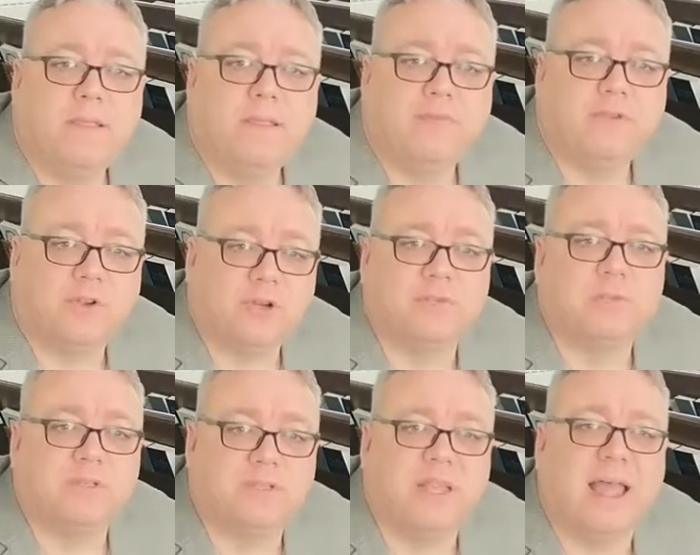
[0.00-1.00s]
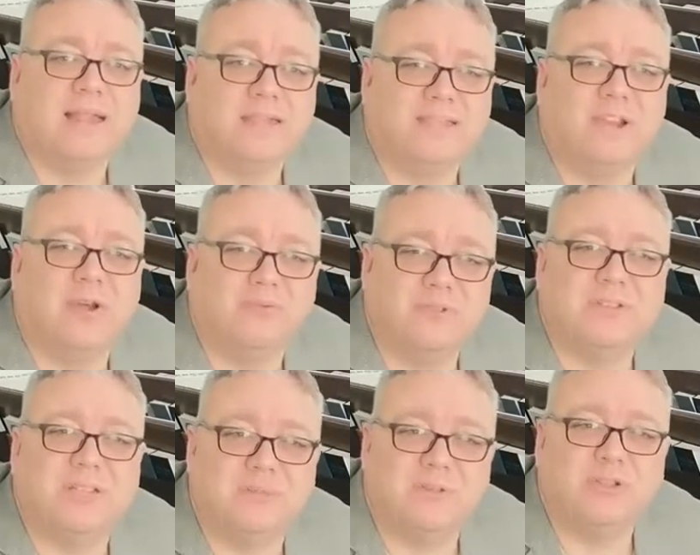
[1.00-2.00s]
if the Christmas lights don't
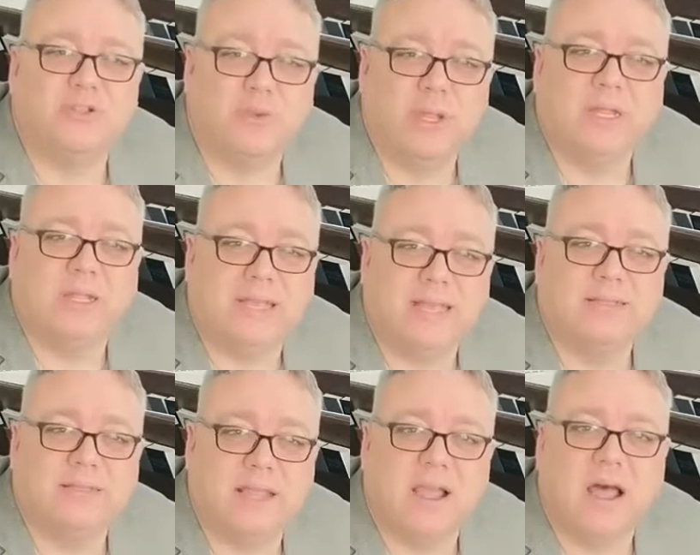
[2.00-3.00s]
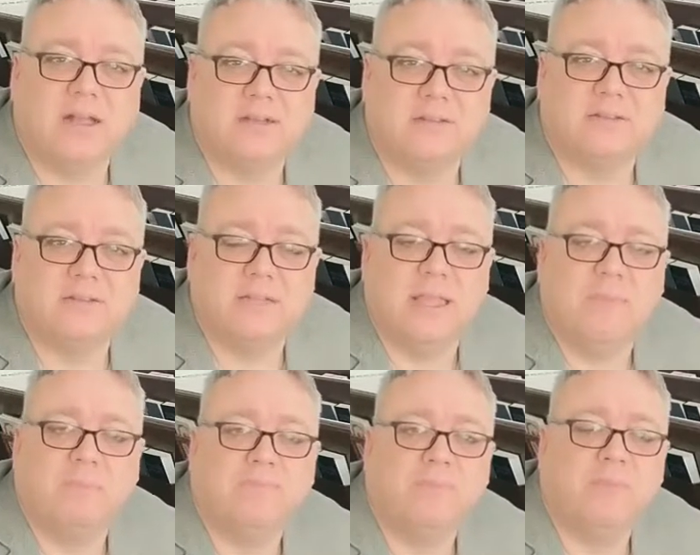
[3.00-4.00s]
seem as twinkly as they ought to
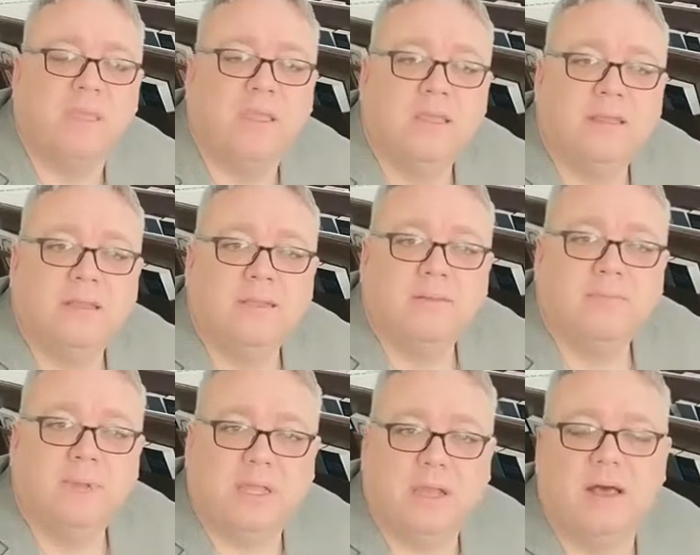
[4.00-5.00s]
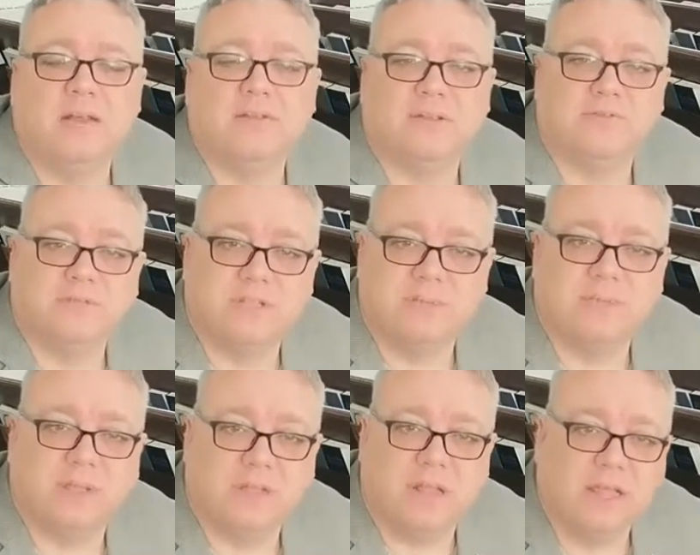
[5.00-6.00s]
seem because of
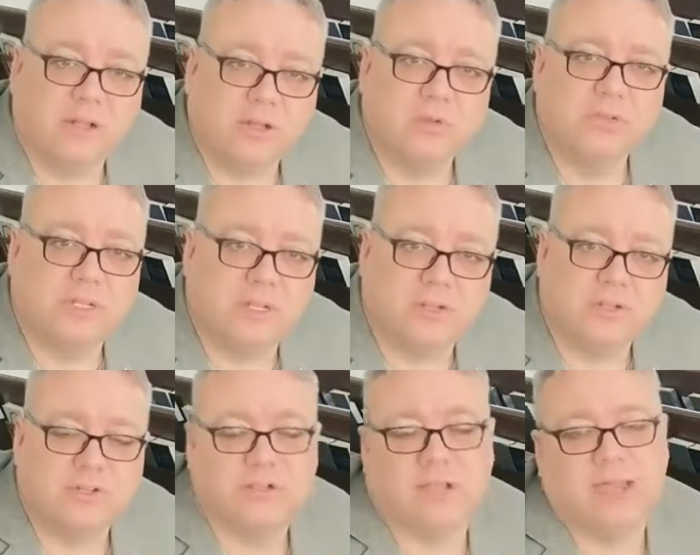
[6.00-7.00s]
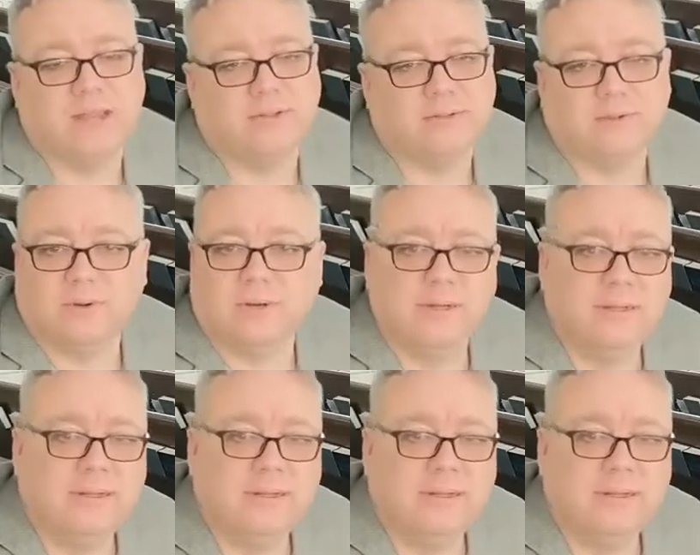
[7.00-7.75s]
something like losing a child or